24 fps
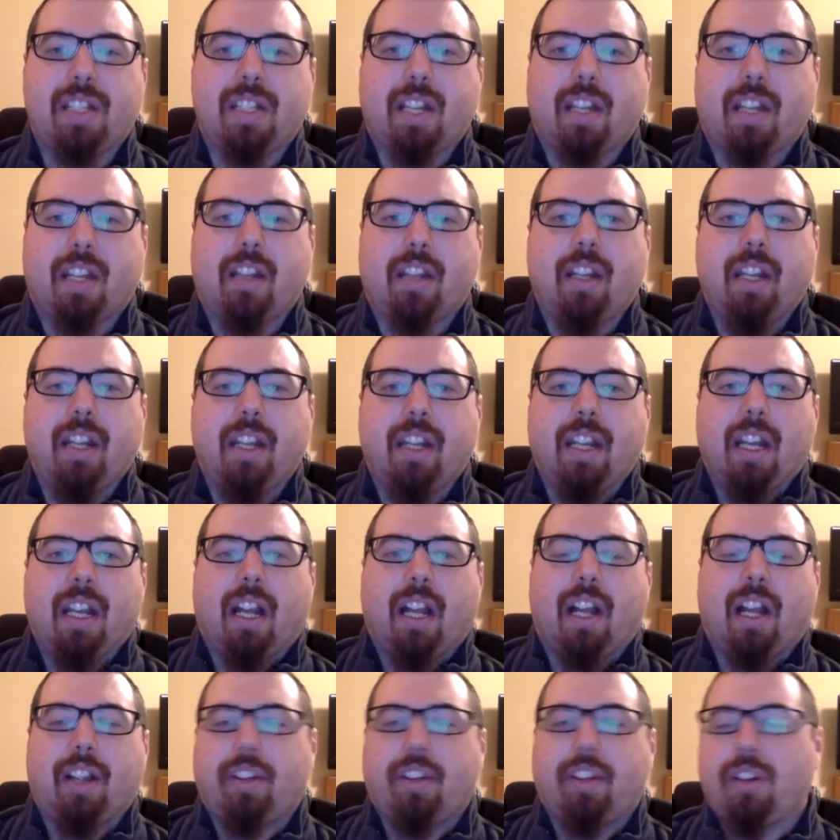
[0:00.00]
that it
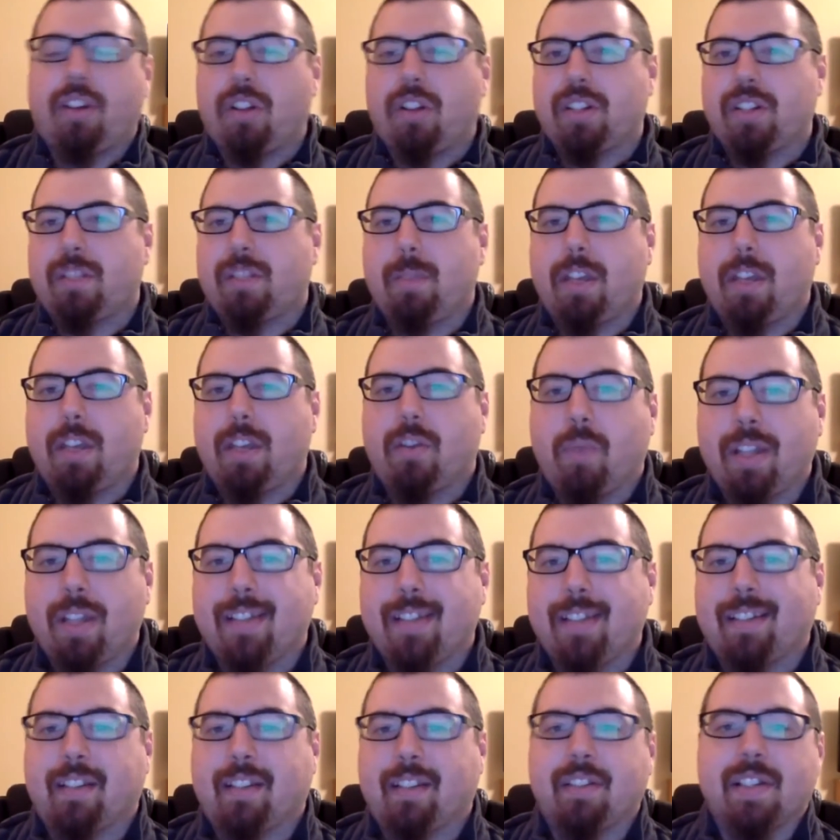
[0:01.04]
could all just be
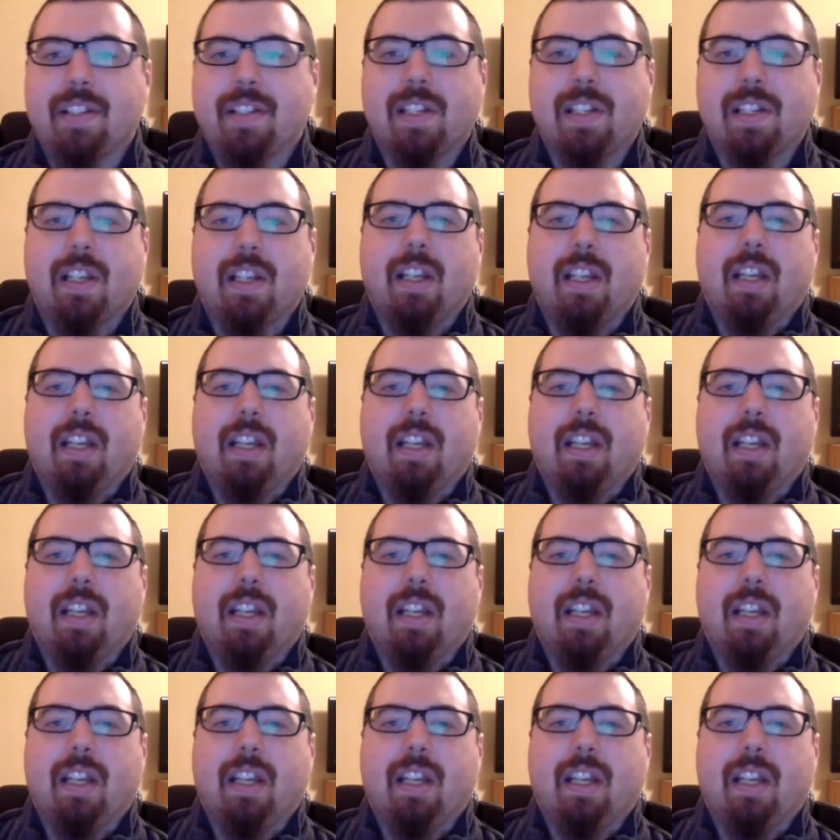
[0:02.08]
coincidence.